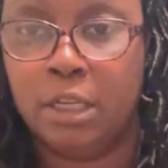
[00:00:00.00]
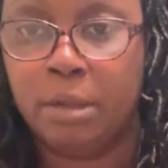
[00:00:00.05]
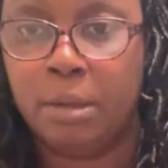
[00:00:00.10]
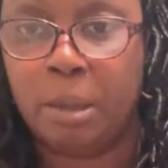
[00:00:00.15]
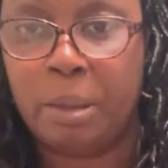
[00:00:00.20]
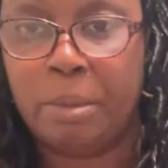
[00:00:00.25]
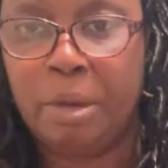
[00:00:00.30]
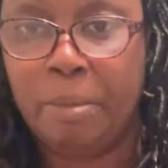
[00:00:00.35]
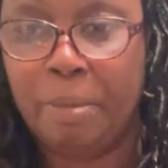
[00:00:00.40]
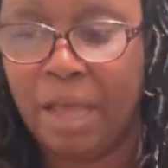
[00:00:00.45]

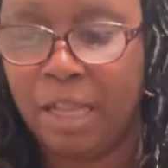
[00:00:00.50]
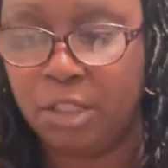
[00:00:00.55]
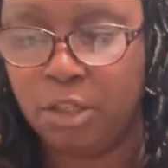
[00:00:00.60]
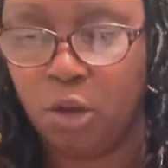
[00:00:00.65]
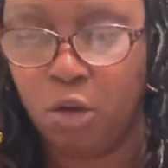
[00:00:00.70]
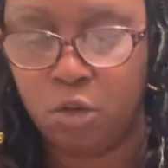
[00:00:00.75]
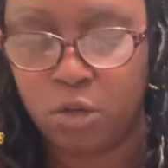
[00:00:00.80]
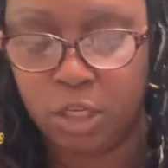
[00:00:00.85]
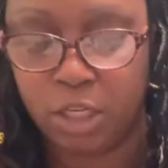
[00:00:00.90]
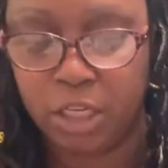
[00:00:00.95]
Remember I
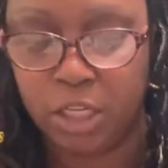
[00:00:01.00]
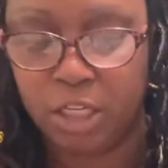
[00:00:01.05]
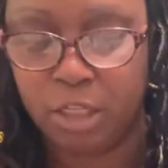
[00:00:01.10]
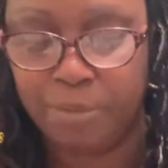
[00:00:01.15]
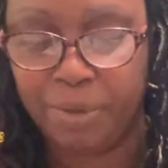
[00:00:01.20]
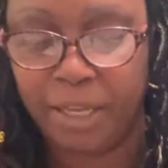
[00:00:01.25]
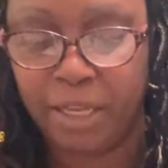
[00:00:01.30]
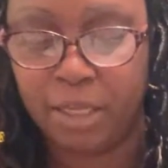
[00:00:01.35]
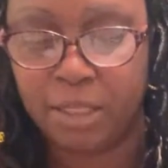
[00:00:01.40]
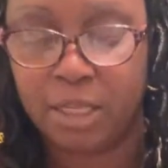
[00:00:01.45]
told you these
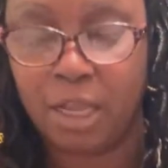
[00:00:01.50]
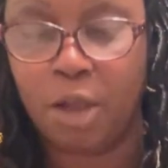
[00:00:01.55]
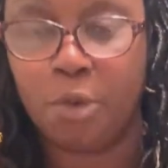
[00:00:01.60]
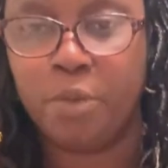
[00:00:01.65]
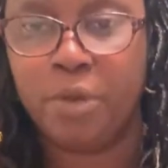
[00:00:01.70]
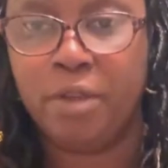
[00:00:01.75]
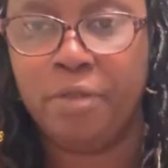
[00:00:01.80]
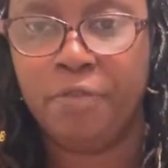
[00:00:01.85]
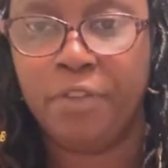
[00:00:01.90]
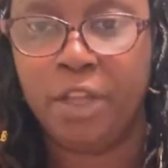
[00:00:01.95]
pens are
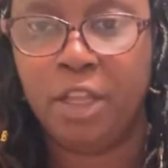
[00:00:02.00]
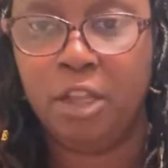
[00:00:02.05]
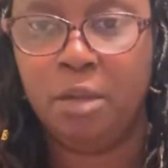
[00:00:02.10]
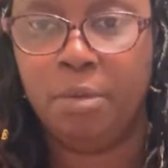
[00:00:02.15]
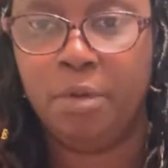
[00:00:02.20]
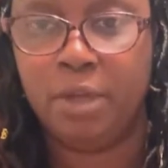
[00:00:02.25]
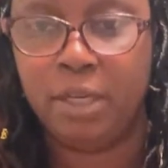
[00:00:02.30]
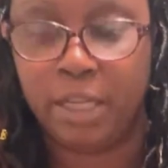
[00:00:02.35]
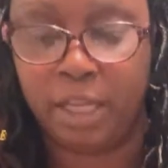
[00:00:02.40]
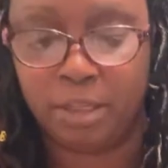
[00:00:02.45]

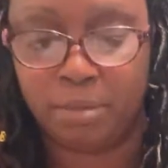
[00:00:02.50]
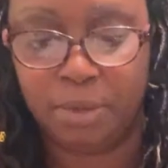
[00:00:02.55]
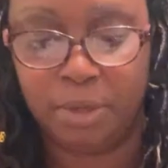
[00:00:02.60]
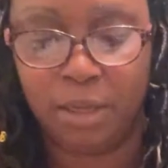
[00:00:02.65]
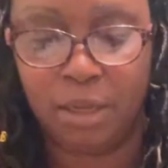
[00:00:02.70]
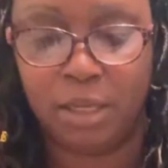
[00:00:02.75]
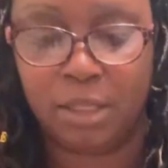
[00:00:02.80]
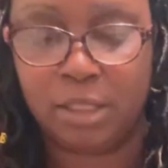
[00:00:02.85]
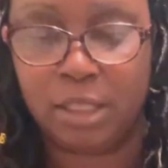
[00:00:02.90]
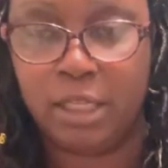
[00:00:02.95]
refillable? That's
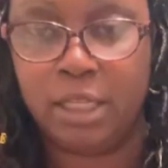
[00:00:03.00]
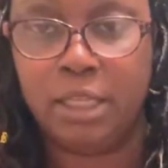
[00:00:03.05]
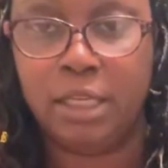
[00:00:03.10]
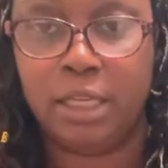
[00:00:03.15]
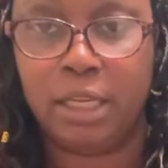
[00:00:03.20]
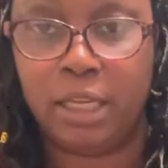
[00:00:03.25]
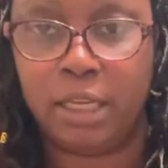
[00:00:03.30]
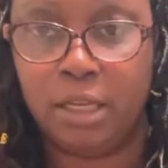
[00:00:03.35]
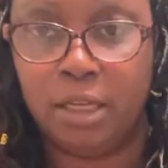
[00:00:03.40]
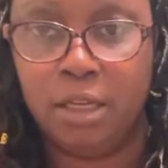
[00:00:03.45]
because,
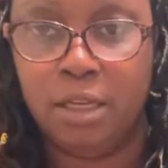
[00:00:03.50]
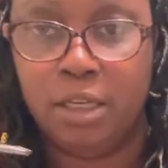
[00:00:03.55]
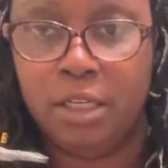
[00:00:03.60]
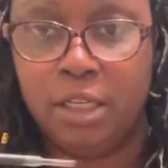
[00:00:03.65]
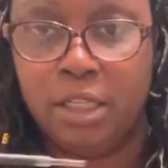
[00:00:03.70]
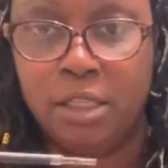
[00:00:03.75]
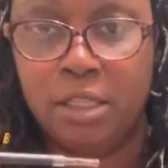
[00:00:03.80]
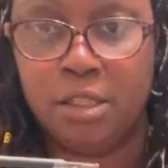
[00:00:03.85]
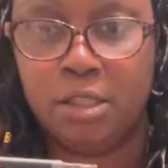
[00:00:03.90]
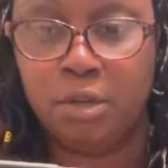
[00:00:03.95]
see,
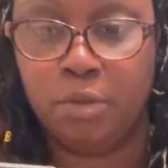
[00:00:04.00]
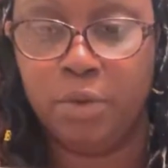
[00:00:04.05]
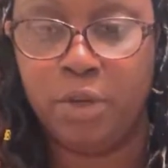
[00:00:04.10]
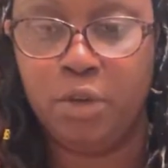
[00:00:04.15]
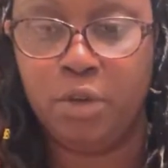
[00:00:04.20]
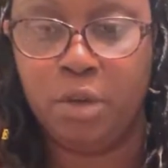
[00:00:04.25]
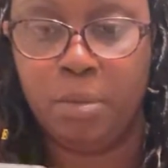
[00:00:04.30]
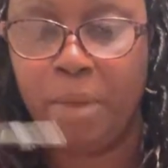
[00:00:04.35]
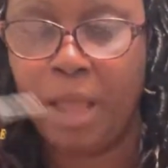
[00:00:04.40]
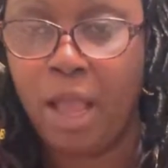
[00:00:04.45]
this is
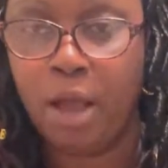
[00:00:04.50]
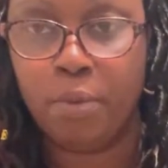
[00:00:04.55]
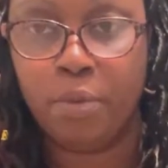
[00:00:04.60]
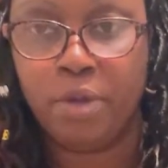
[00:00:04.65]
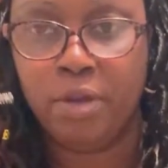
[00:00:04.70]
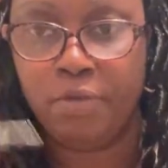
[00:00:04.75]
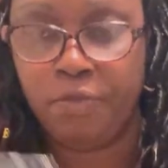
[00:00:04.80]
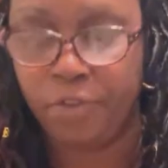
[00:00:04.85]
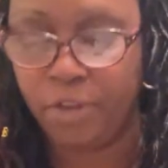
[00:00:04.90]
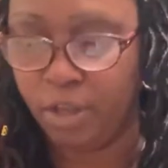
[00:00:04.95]
you can buy a
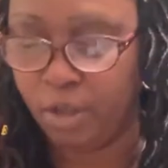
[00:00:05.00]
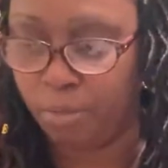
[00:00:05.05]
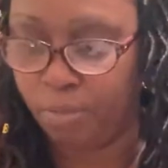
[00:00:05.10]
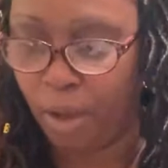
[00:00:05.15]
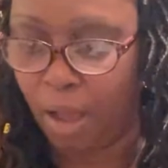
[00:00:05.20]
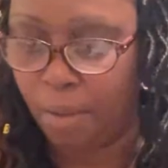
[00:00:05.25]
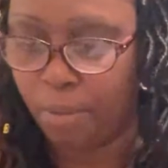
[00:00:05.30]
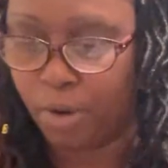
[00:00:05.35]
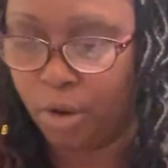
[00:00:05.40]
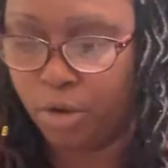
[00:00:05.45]
refill,
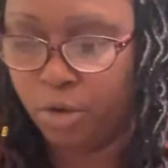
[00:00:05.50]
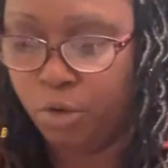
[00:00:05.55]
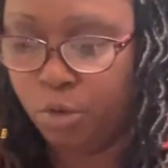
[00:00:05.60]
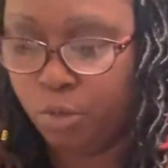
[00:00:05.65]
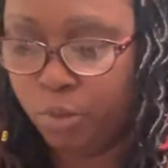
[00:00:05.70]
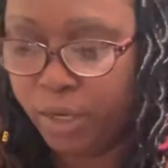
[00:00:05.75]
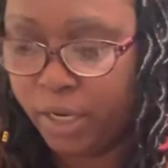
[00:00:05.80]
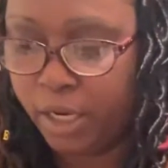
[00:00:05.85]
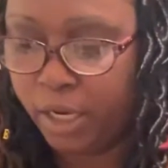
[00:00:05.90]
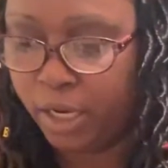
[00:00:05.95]
pop a new
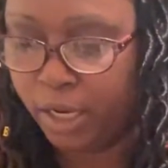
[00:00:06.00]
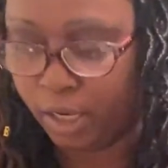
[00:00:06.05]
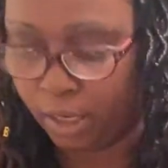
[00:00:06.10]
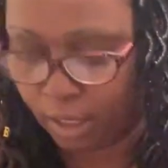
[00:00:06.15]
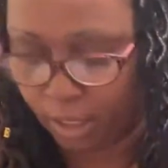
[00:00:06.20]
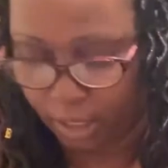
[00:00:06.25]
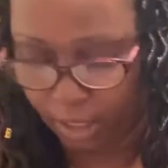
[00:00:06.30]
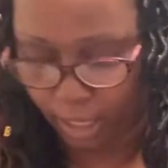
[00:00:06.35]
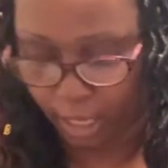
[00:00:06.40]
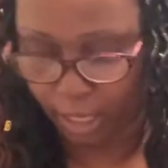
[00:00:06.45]
one in,
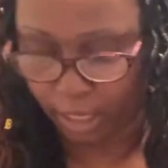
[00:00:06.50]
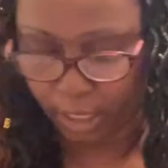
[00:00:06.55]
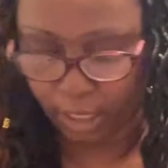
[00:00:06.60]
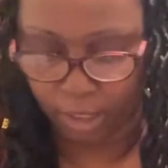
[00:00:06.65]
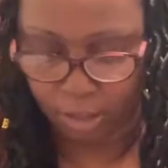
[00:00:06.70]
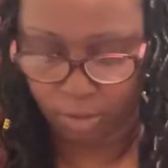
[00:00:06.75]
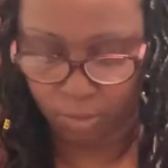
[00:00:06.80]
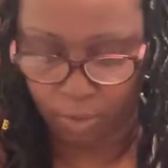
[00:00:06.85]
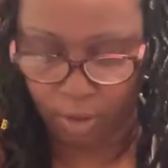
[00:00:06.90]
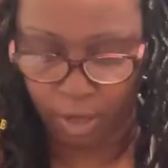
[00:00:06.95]
and
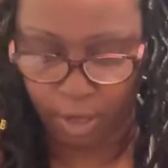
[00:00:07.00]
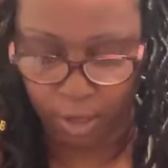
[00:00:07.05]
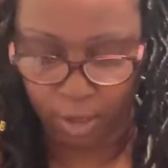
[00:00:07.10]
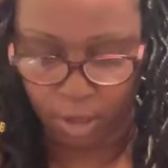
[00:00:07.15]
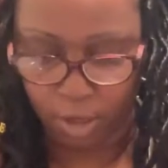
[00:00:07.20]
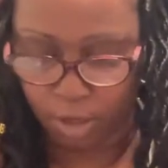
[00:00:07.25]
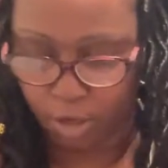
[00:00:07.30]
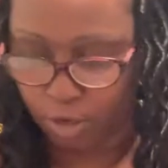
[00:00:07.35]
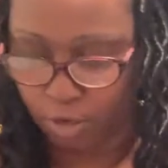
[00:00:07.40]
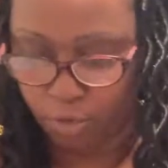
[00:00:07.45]
guess
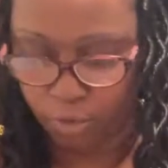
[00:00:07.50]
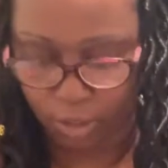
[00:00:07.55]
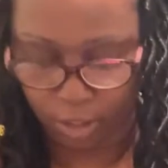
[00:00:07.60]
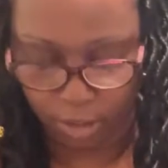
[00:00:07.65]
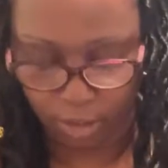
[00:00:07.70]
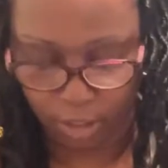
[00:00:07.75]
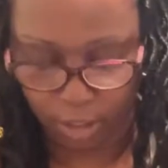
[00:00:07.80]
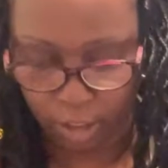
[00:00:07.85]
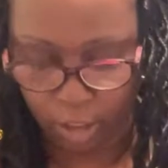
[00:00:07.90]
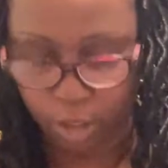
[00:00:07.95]
what? You can
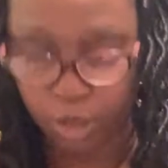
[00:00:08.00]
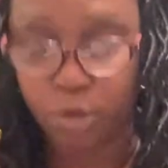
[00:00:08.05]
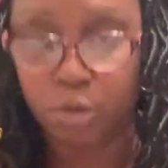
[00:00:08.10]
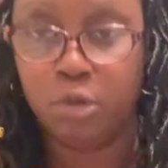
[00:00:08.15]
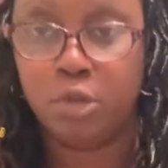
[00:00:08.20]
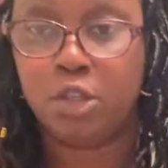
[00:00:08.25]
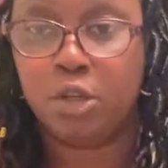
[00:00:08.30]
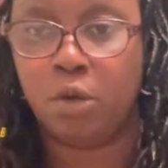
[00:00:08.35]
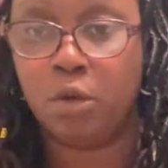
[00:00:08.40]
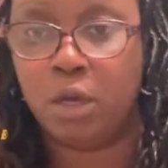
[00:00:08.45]
still
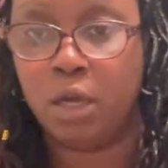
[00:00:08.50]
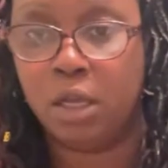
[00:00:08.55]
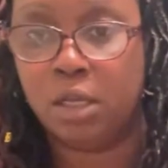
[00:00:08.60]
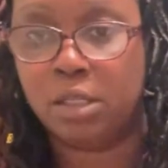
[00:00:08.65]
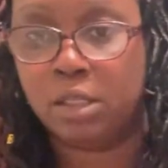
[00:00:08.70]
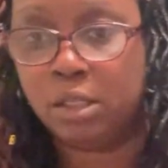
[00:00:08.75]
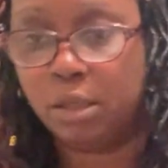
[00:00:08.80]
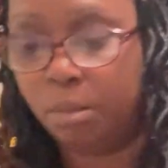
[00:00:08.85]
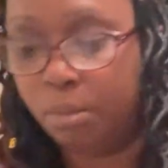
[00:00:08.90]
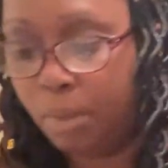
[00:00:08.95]
use your
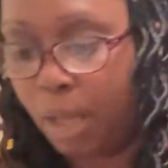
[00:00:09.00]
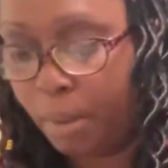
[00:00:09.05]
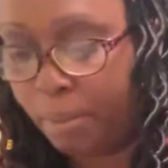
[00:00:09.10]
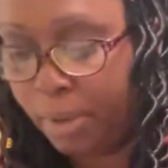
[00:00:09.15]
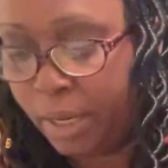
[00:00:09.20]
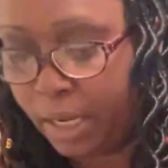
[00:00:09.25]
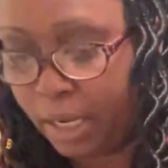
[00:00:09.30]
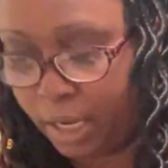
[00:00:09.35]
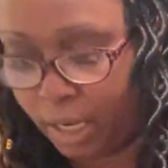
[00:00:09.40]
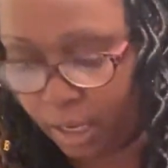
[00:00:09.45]
custom
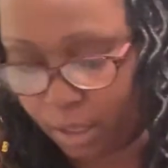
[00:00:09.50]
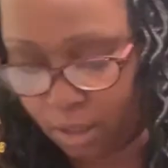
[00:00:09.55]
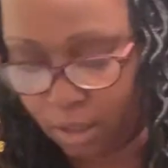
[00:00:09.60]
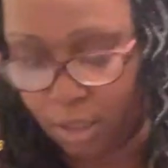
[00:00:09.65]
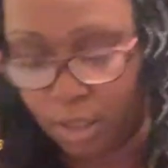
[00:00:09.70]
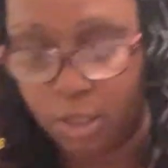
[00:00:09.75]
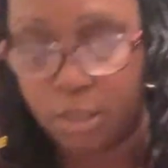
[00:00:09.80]
pen.